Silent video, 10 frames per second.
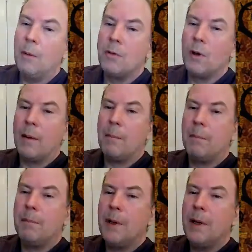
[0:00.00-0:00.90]
I would write
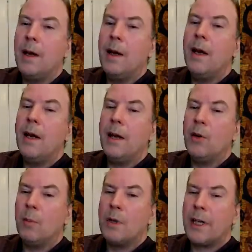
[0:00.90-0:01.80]

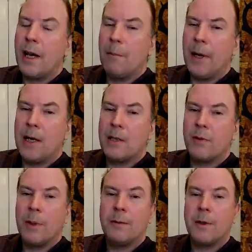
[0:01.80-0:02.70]
enormous
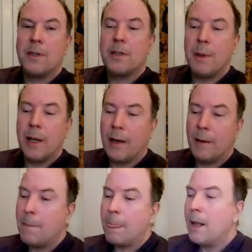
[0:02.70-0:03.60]
campaigns for my friends to
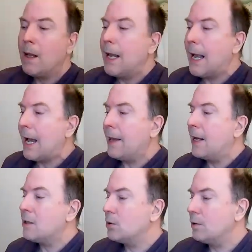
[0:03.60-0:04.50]
play in.
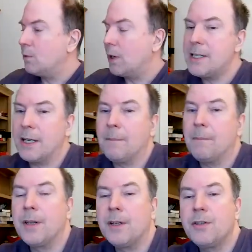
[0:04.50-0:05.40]
And that sort of
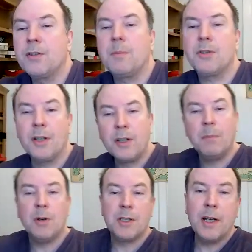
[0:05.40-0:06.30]
writing, the description
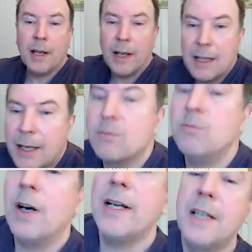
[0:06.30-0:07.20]
that you put in there,
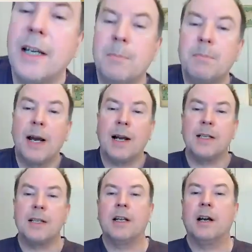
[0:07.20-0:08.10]
that's writing
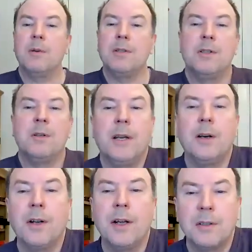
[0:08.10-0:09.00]
practice that I was
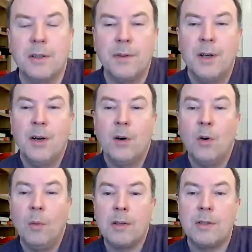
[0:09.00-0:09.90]
doing on a sort of
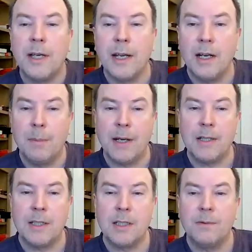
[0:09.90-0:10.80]
almost daily
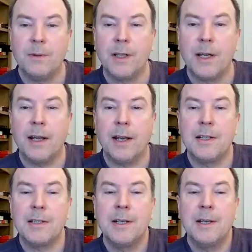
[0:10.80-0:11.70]
basis for
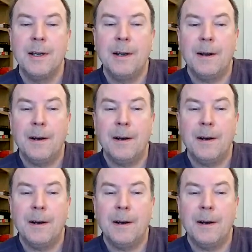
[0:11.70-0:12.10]
decades.